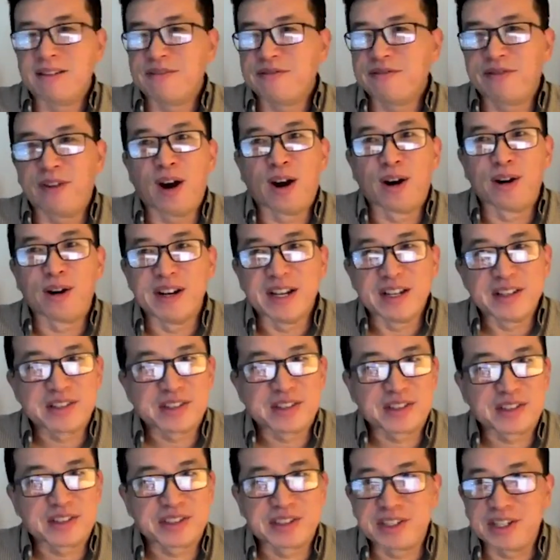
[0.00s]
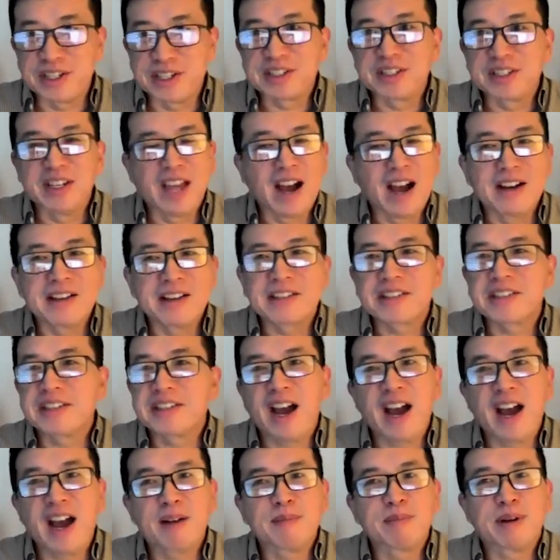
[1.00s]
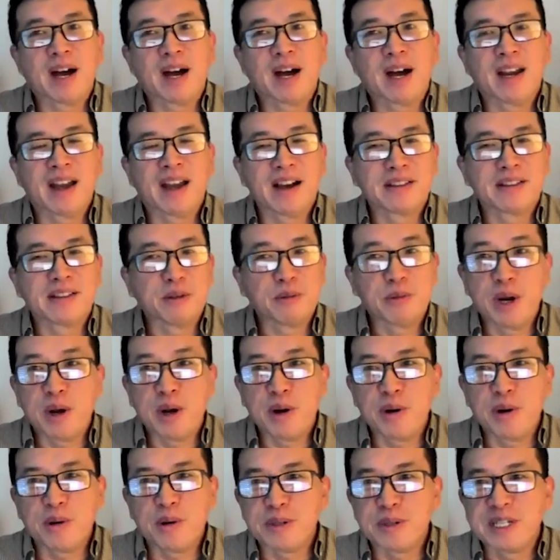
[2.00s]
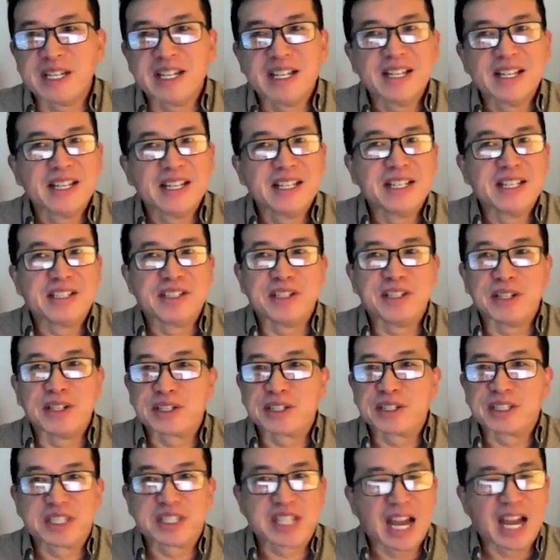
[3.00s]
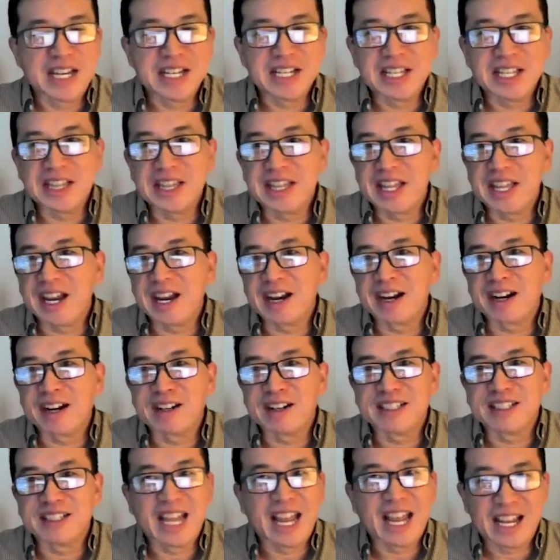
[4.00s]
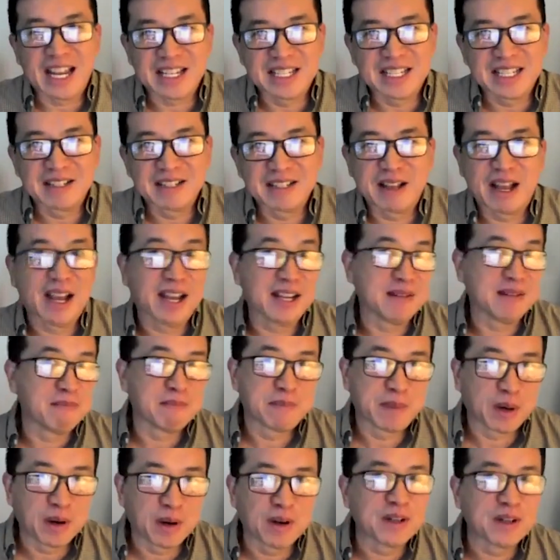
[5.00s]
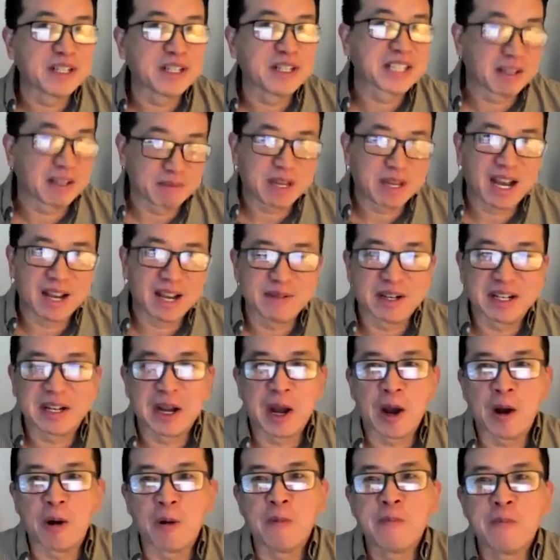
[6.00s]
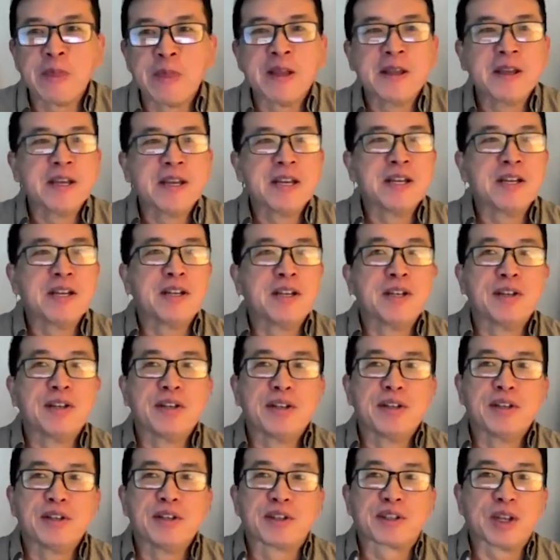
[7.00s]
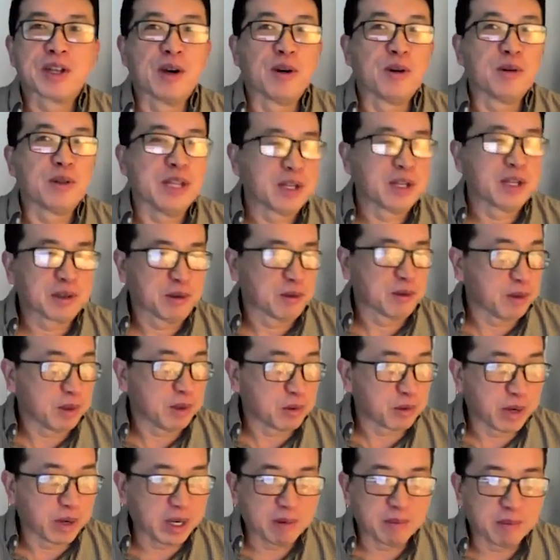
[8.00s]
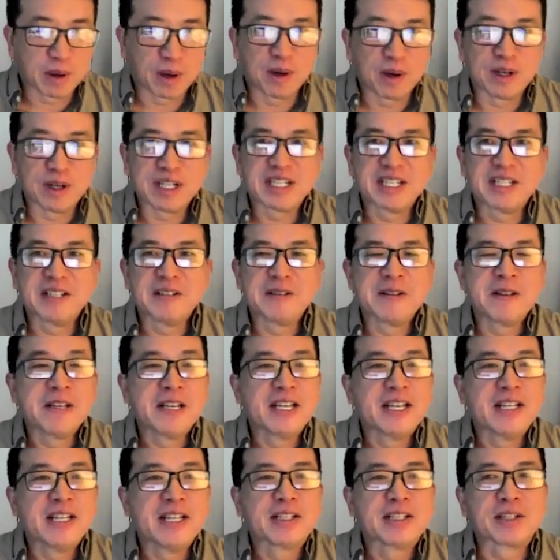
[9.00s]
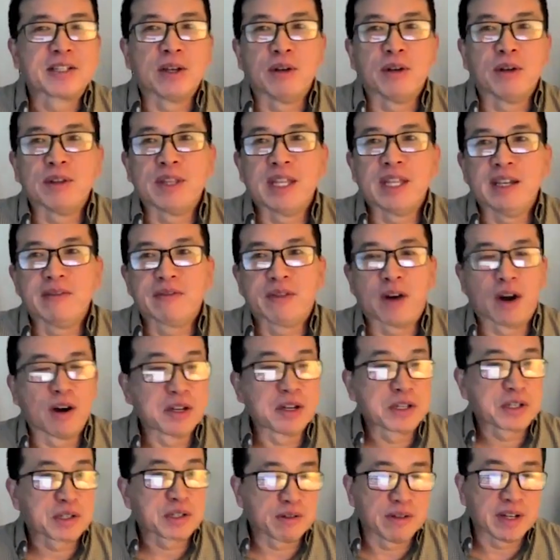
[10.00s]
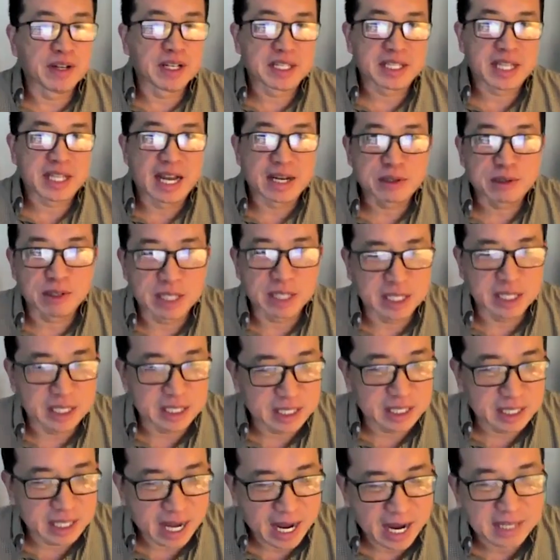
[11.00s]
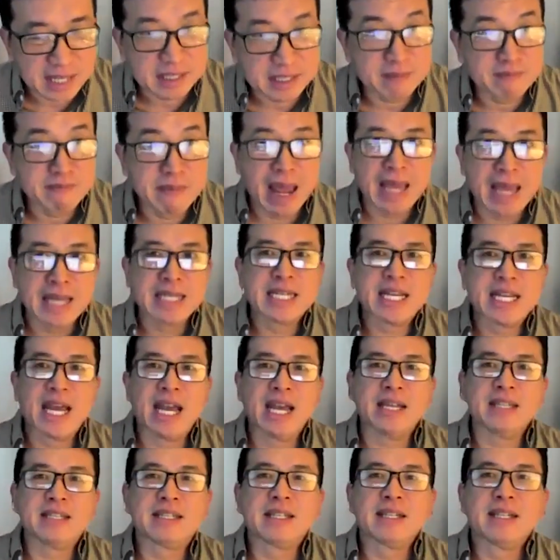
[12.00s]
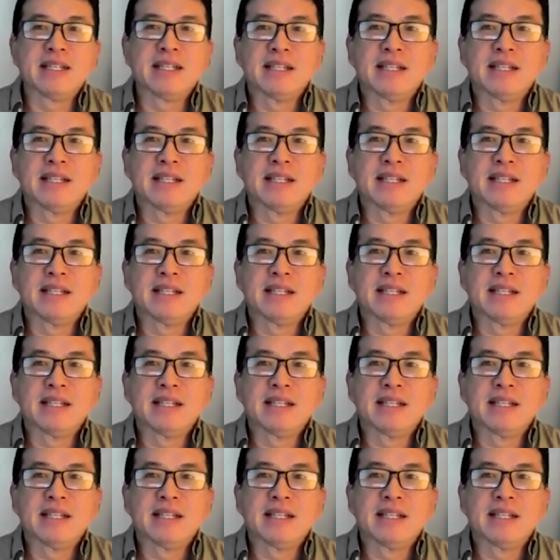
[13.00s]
forests just nonstop along the road, just standing there dead and burned some time ago. So they could be reburned. So the Forest Service actually has a mandate